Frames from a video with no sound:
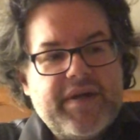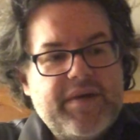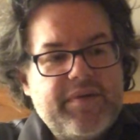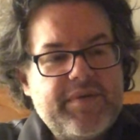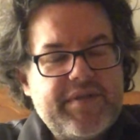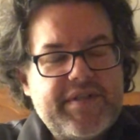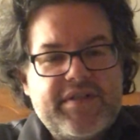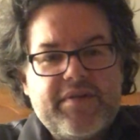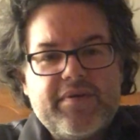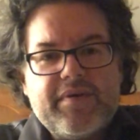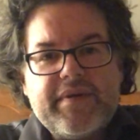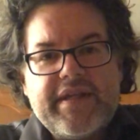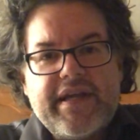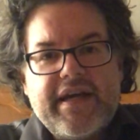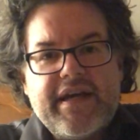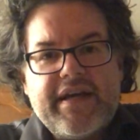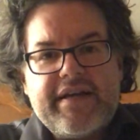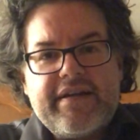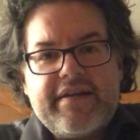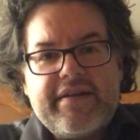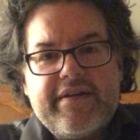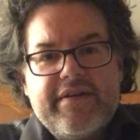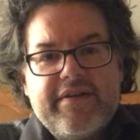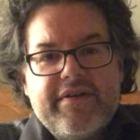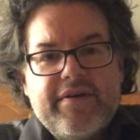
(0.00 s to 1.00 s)
he was doing
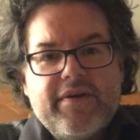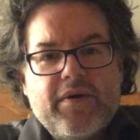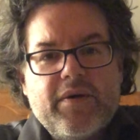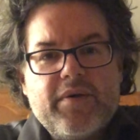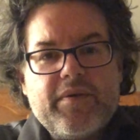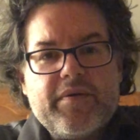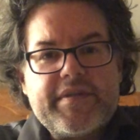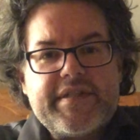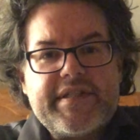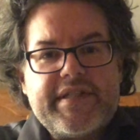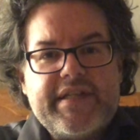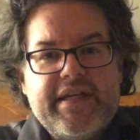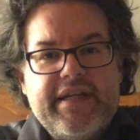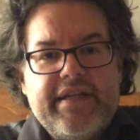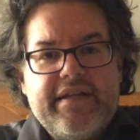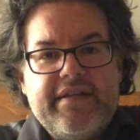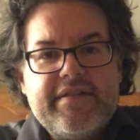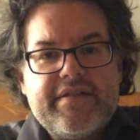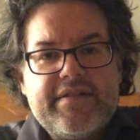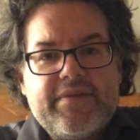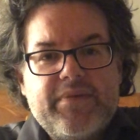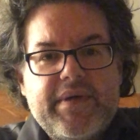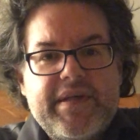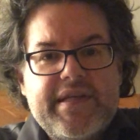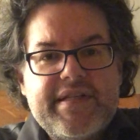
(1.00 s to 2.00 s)
that whole scene,
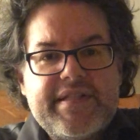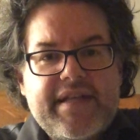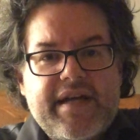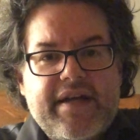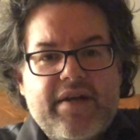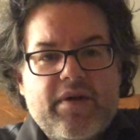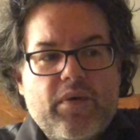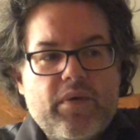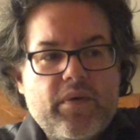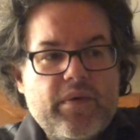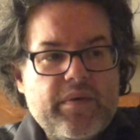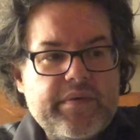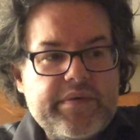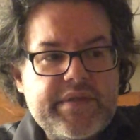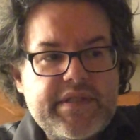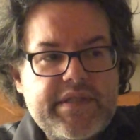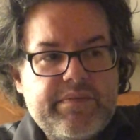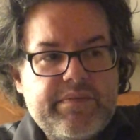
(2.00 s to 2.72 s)
so he does that whole,